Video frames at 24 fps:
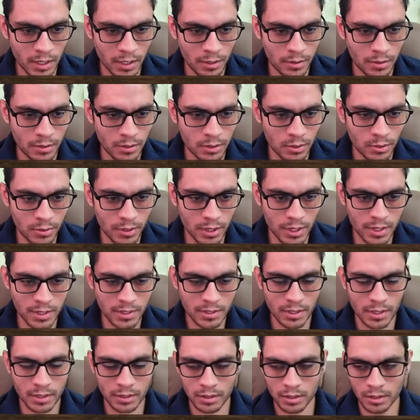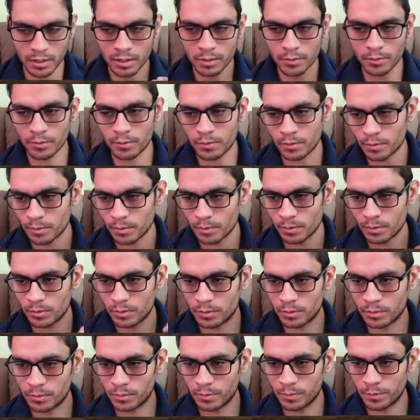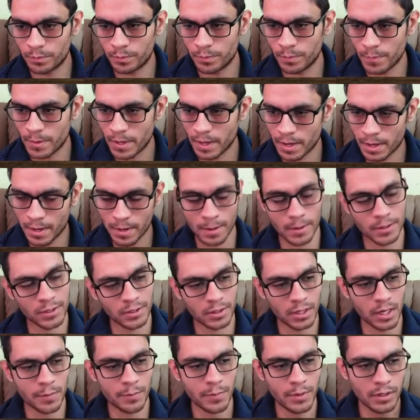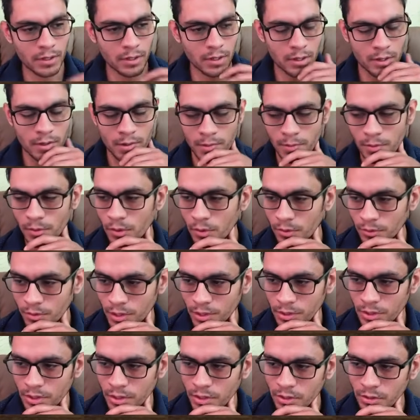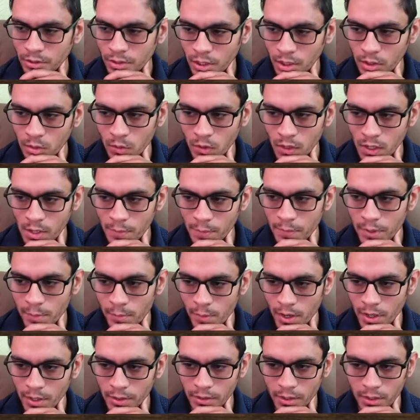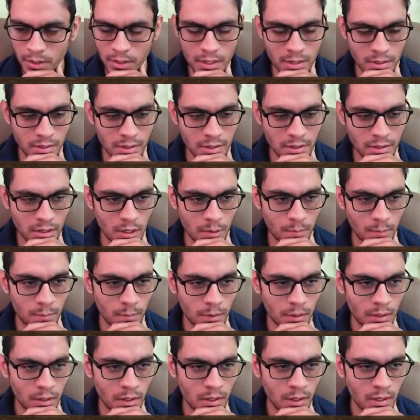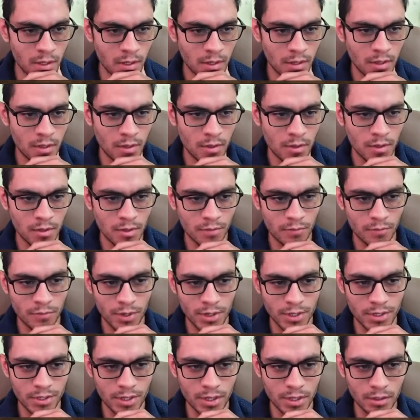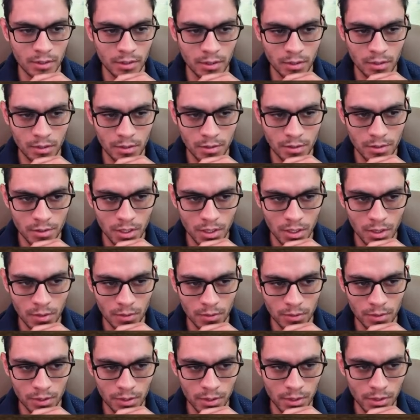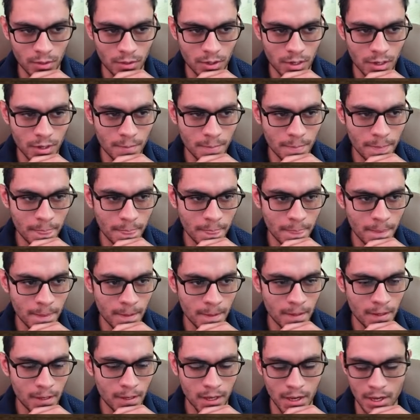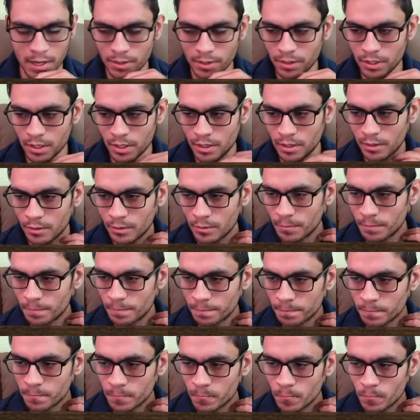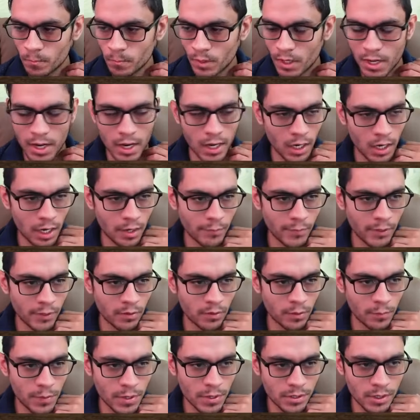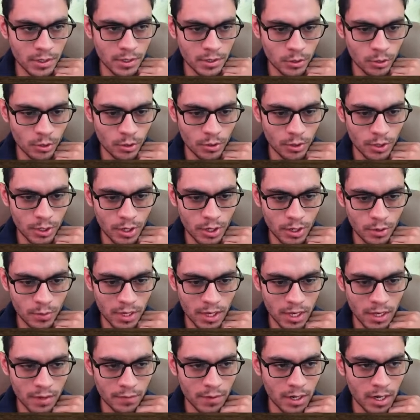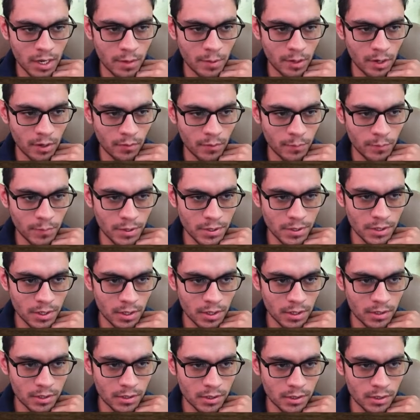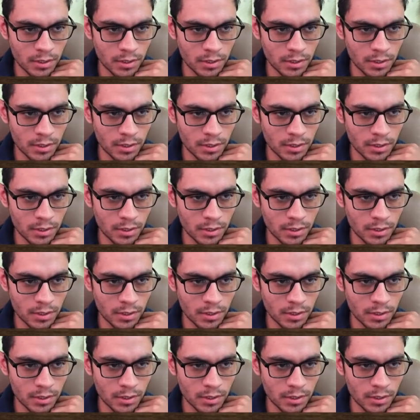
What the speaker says: So that is the third step in the third thing to keep in mind in this system. First center, second territory, and third alignment of the pieces. So here we have alignment of the pieces.